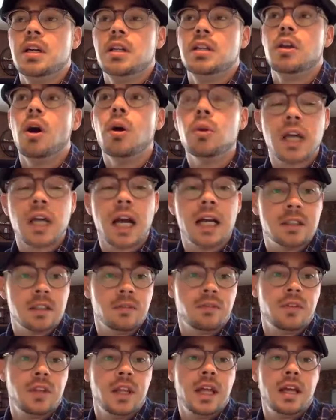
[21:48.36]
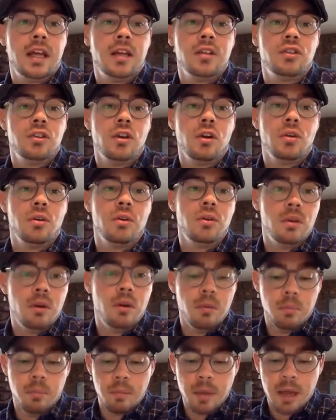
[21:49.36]
those kinds of things,
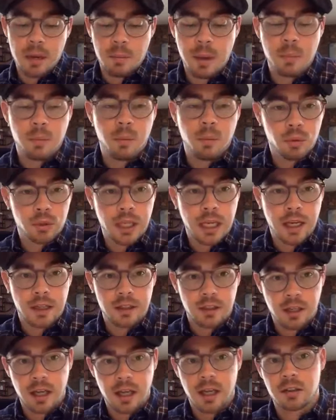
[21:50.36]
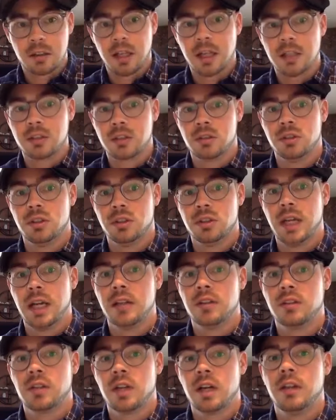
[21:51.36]
many people will take a deontological
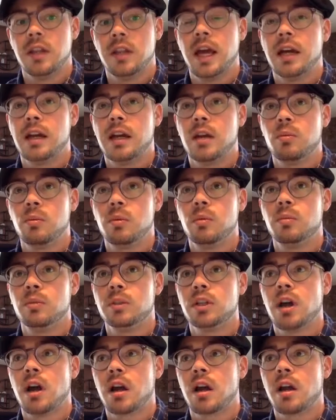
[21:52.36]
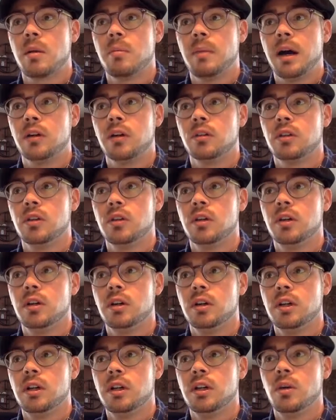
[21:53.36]
stance on that. And when we're talking about the
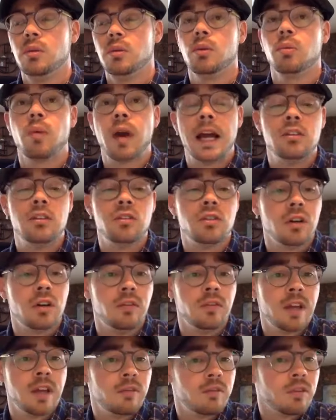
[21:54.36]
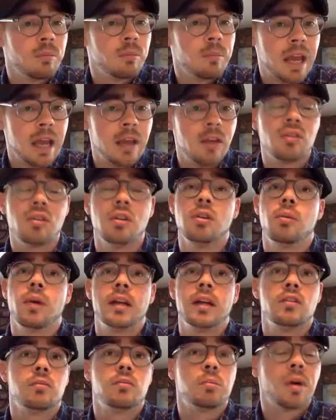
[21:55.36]
rights of information,
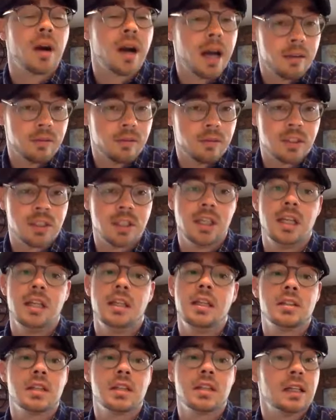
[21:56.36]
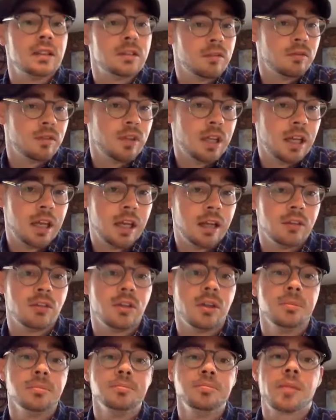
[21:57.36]
rights of privacy, these kinds of things,
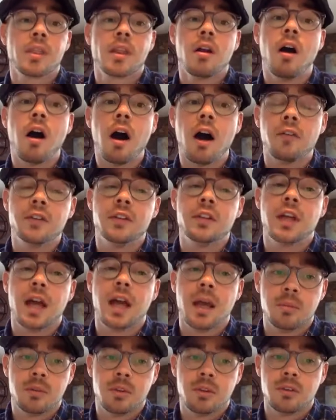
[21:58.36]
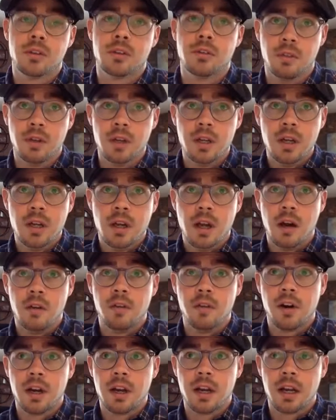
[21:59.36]
oftentimes there's a
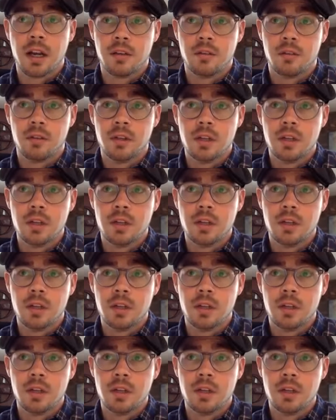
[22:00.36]
very kind